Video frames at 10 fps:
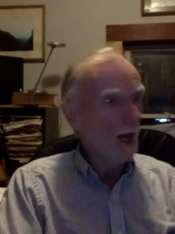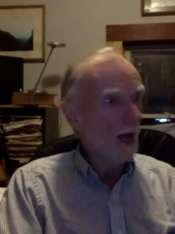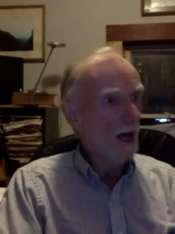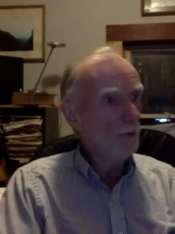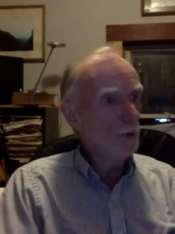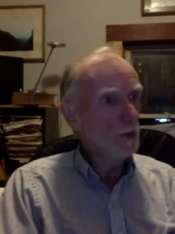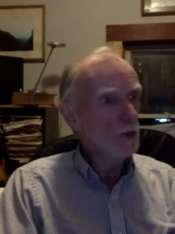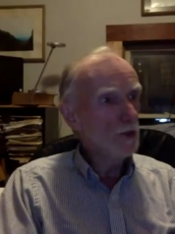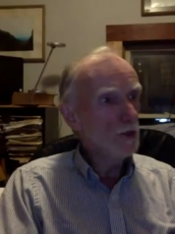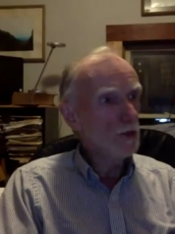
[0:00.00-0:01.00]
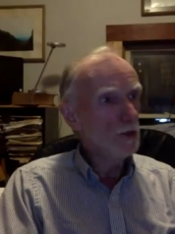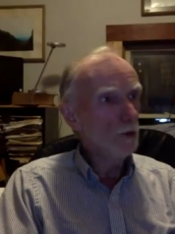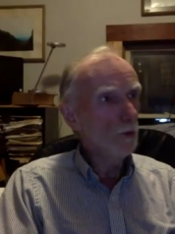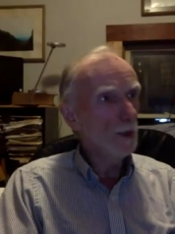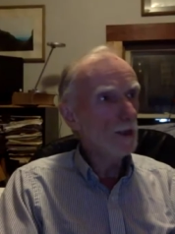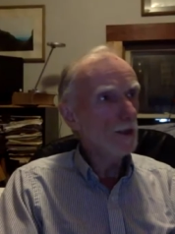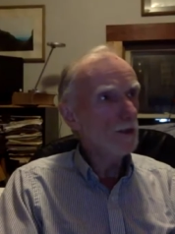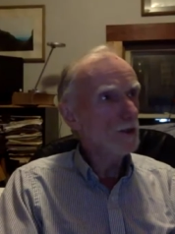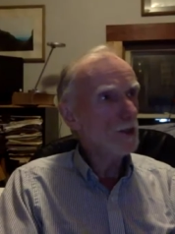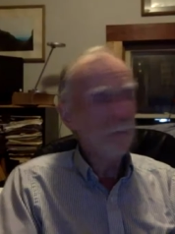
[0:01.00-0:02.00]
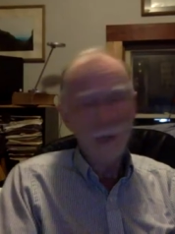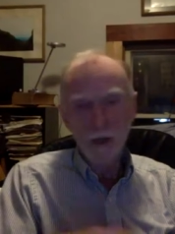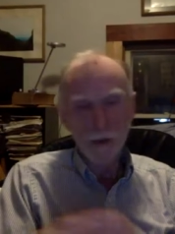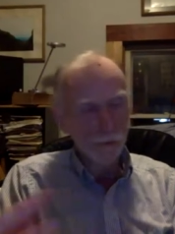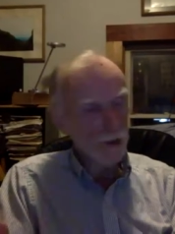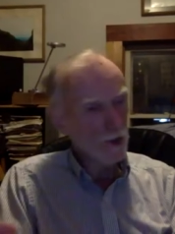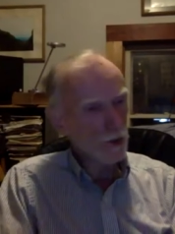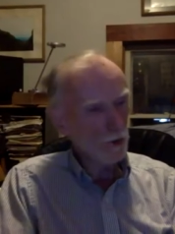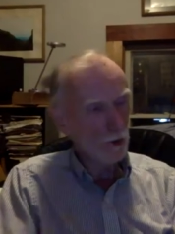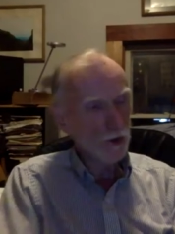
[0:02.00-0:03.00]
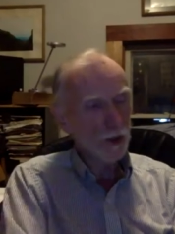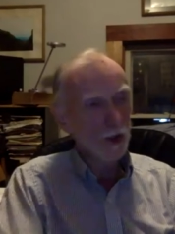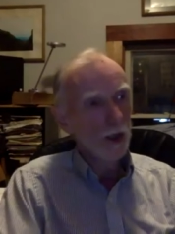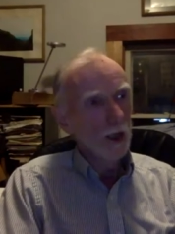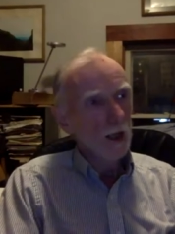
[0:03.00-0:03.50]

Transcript: I was doing some other research